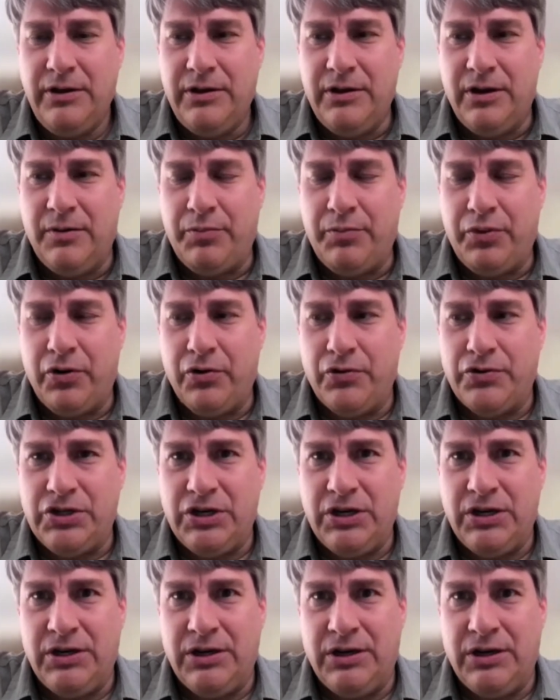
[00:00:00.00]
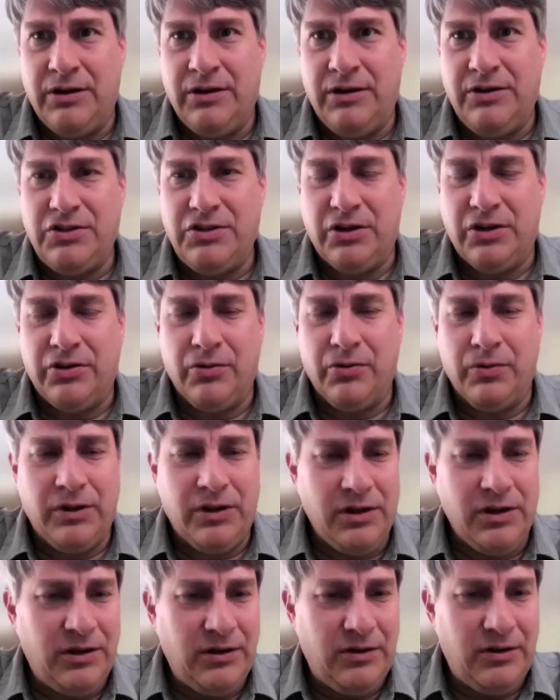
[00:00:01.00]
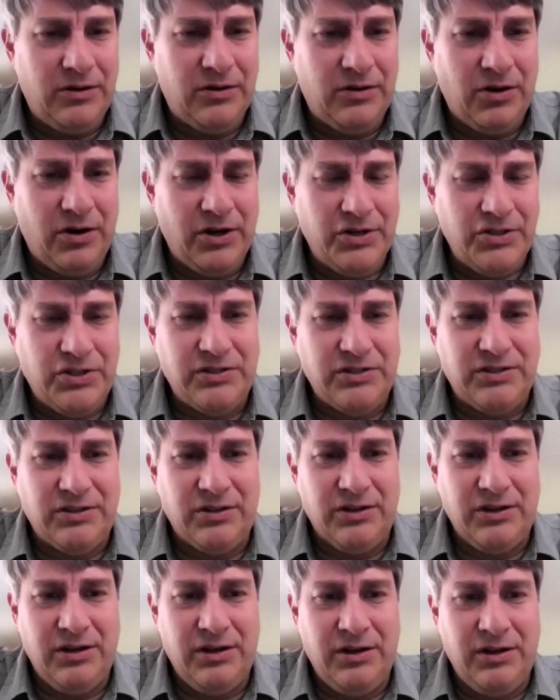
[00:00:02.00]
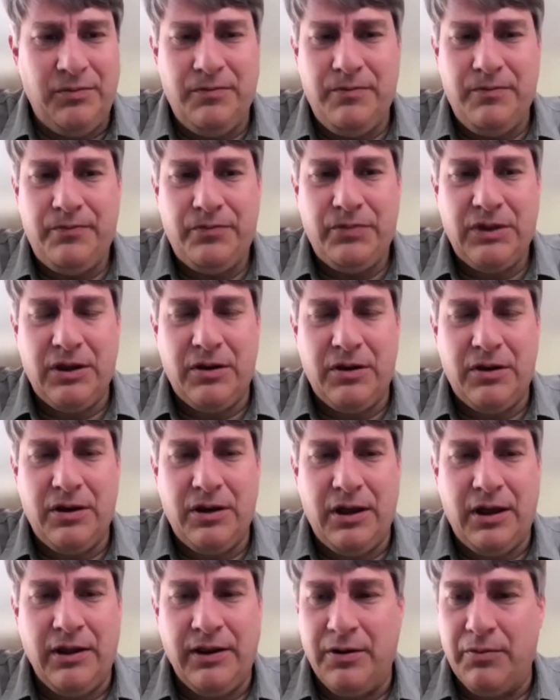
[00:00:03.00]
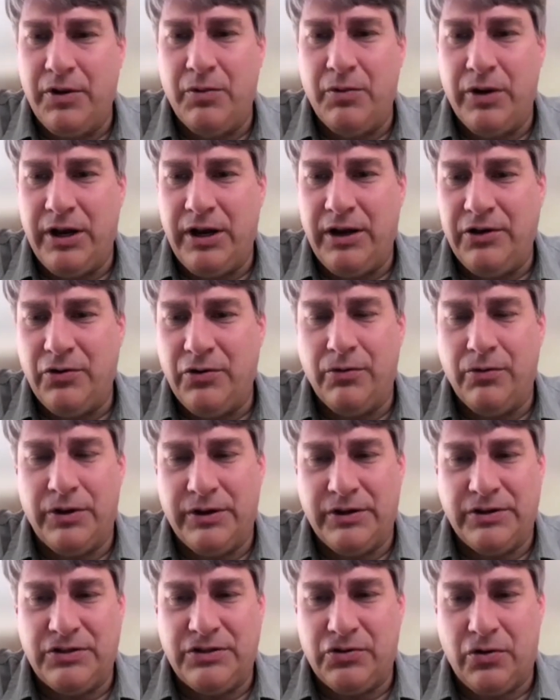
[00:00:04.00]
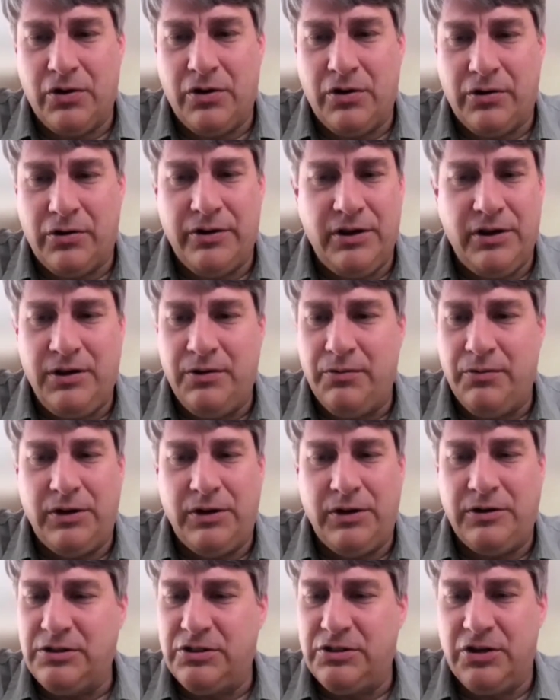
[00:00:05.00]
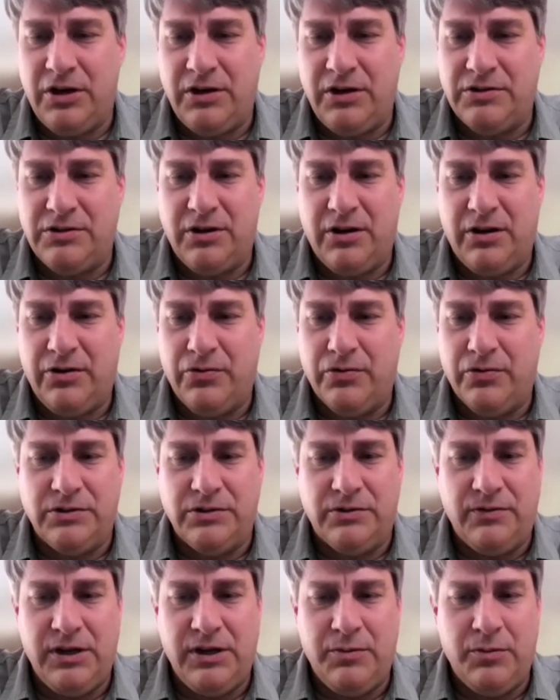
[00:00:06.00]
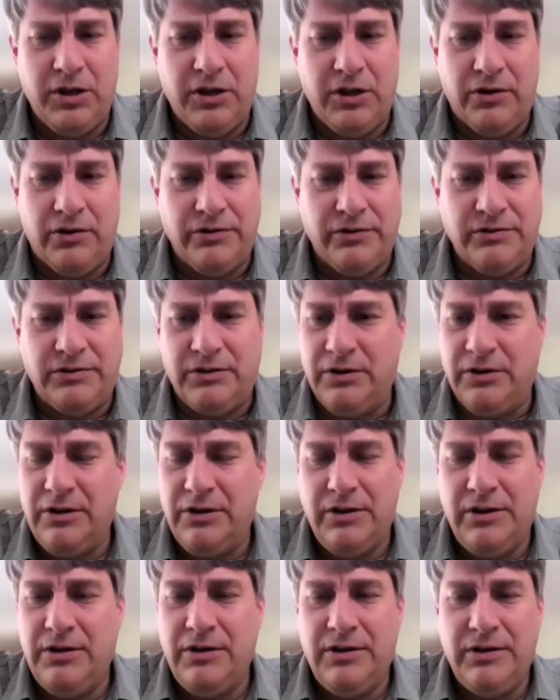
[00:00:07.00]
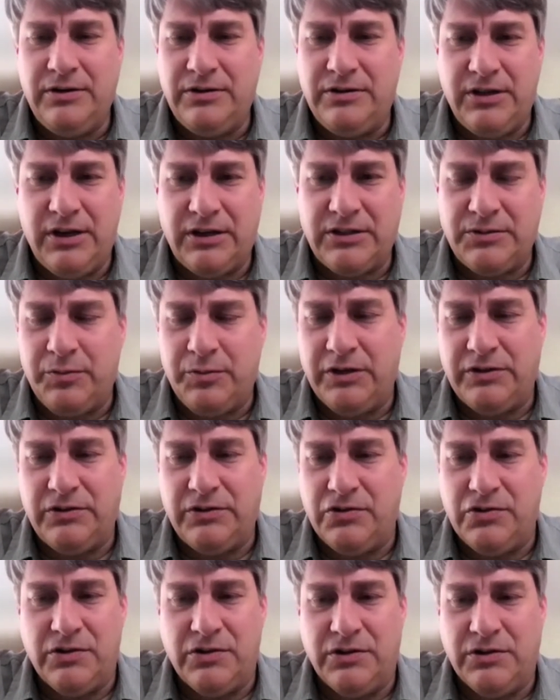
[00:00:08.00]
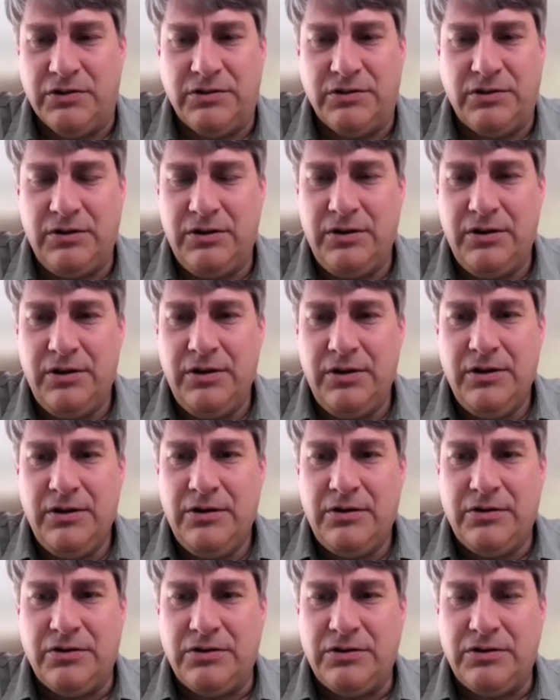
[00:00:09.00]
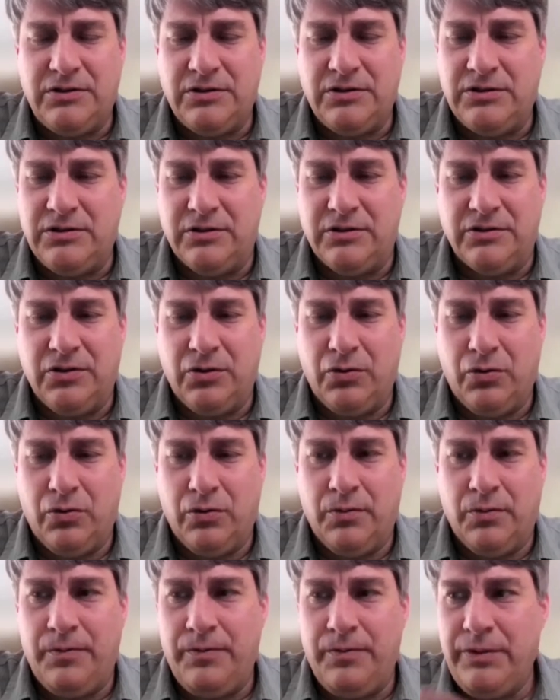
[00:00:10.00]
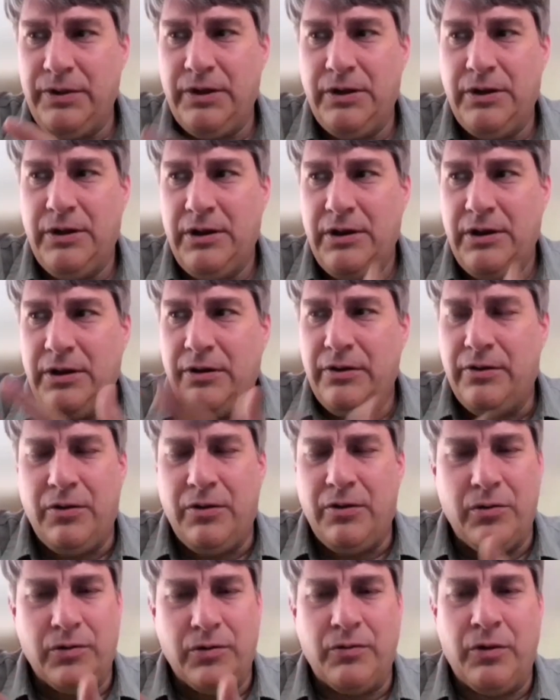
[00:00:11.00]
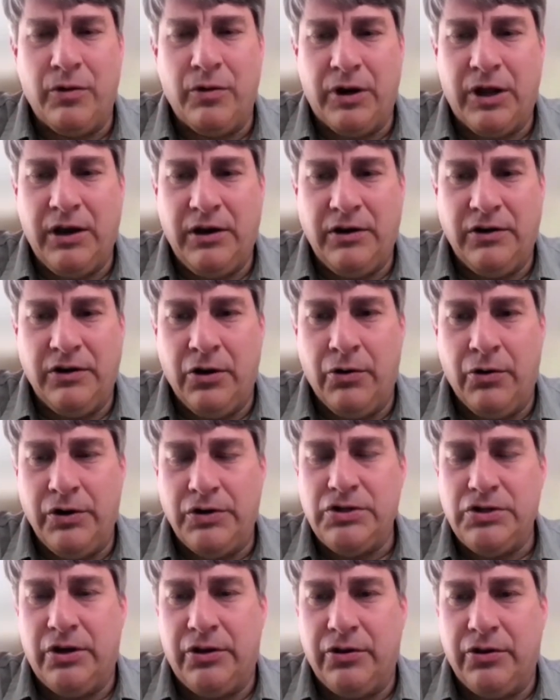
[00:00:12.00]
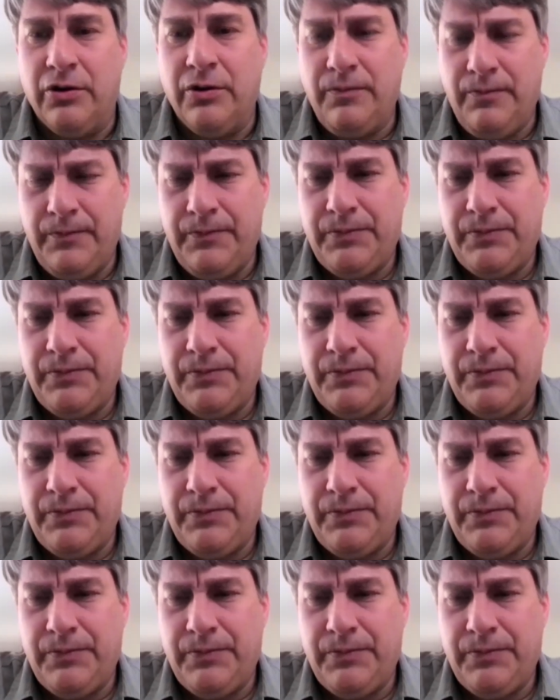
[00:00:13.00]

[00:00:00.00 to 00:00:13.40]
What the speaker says: approaching each other really cautiously. And then we went into it really strongly, and we exchanged hundreds of emails, text messages, just this whole, we were getting to know each other.